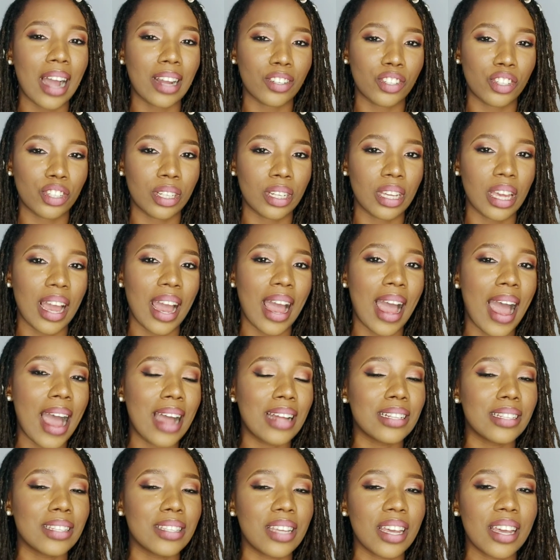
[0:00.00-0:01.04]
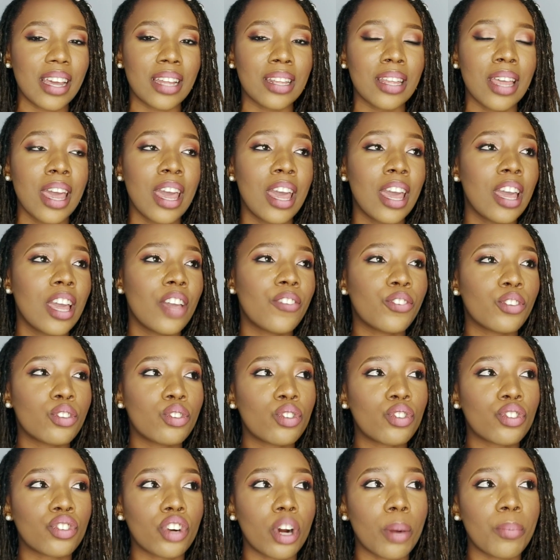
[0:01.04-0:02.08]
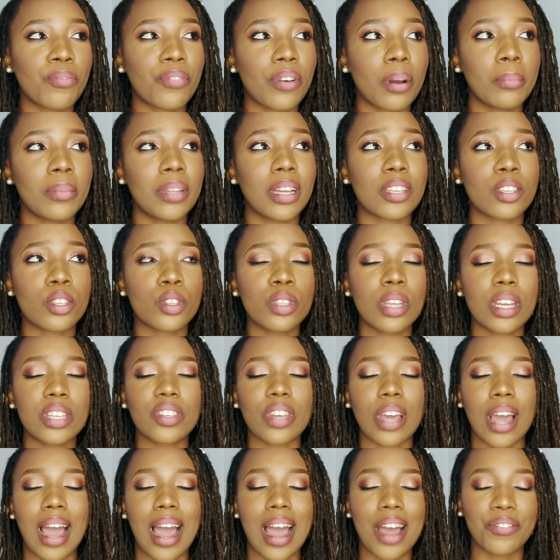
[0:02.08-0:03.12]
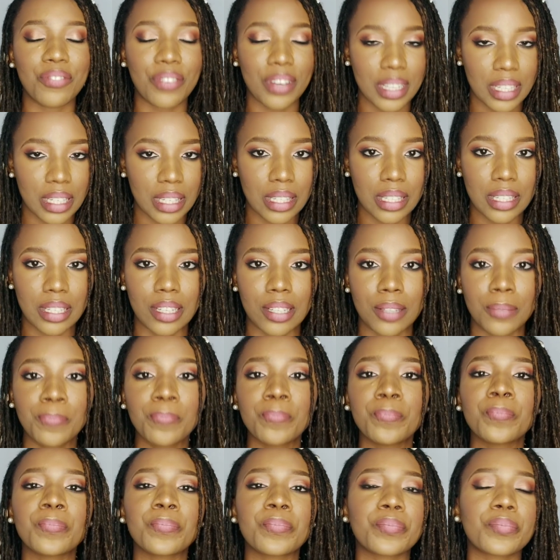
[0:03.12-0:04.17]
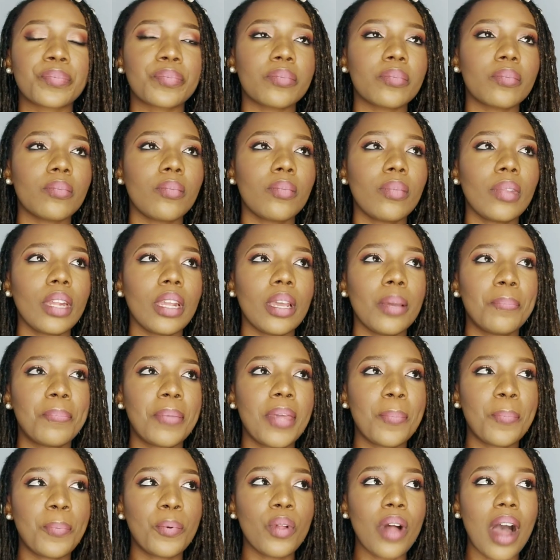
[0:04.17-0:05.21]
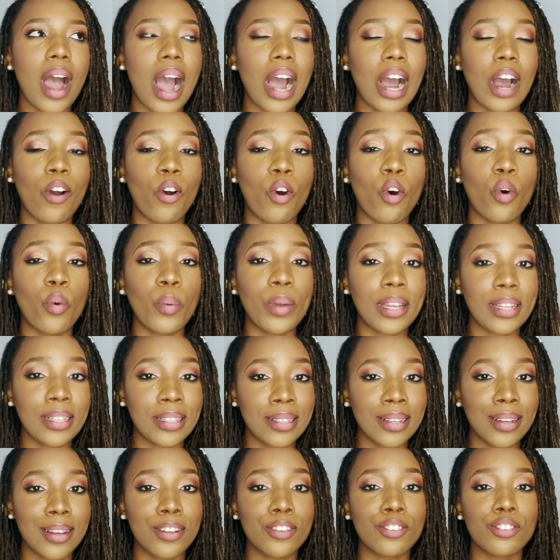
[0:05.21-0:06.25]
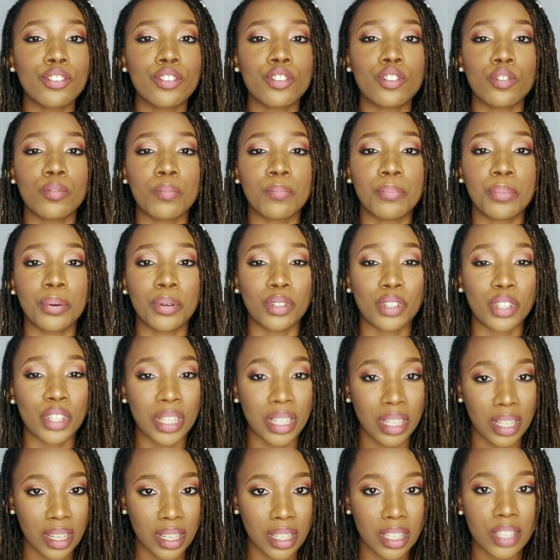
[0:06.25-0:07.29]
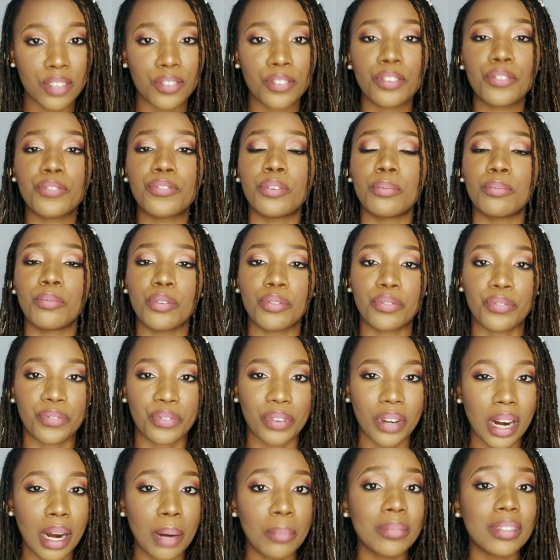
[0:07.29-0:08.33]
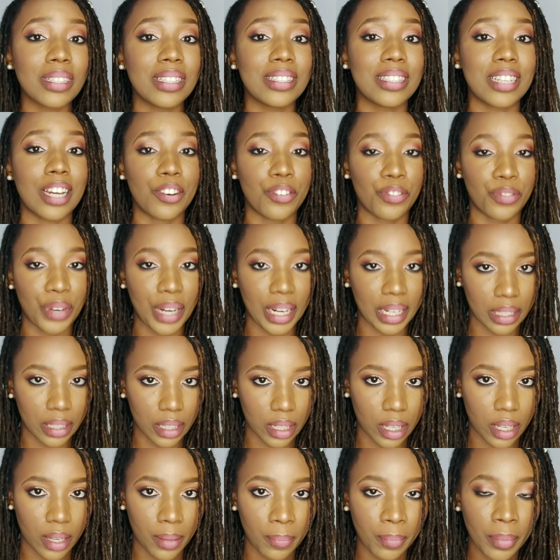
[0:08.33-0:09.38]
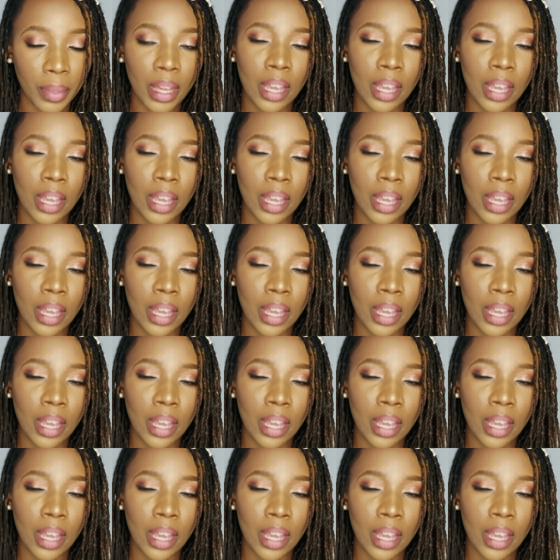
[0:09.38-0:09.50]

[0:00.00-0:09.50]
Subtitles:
actually. And then if you do crop farming, as soon as you're harvesting, people are going to purchase from your farm directly.